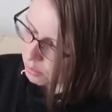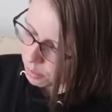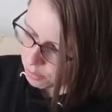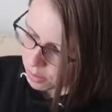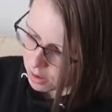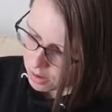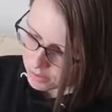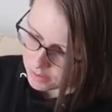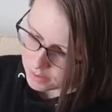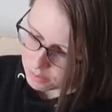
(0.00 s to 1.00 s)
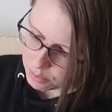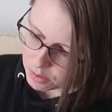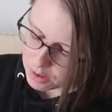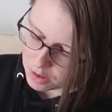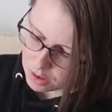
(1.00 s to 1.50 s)
Burp cloths. This
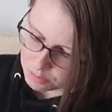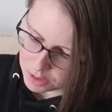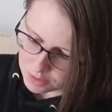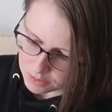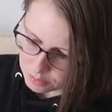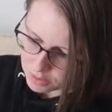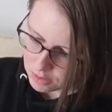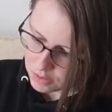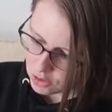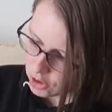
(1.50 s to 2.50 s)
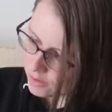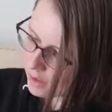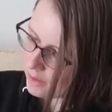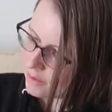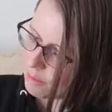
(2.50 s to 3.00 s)
one, I mean, this one looks just,
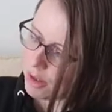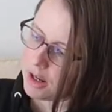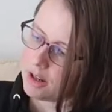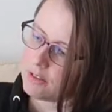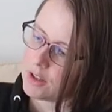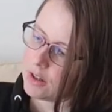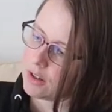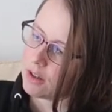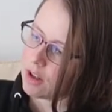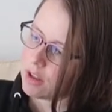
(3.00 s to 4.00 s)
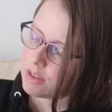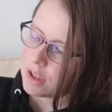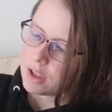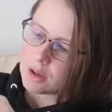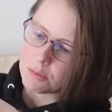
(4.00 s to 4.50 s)
it's made out of terry cloth,
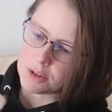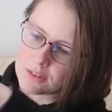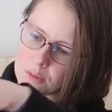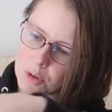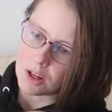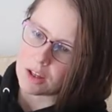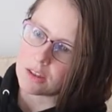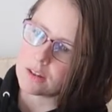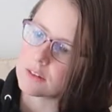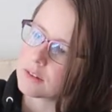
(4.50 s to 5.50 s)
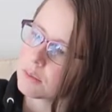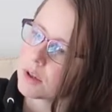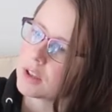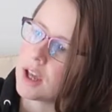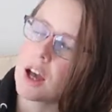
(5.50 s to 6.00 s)
but someone, I think this is the
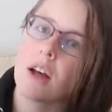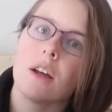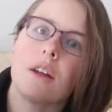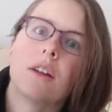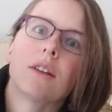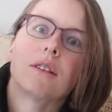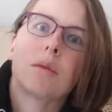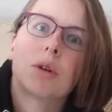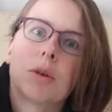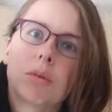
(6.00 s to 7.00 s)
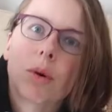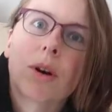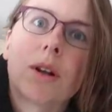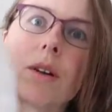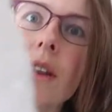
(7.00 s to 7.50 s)
one, yeah, someone
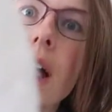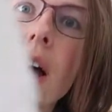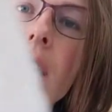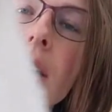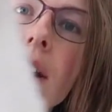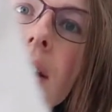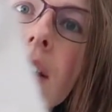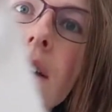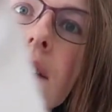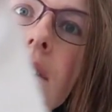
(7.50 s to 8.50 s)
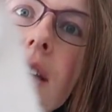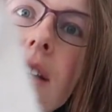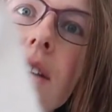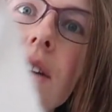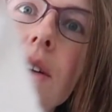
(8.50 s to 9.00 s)
embroidered that. Isn't that
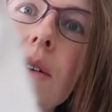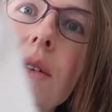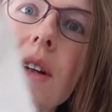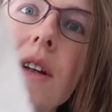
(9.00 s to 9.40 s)
cute?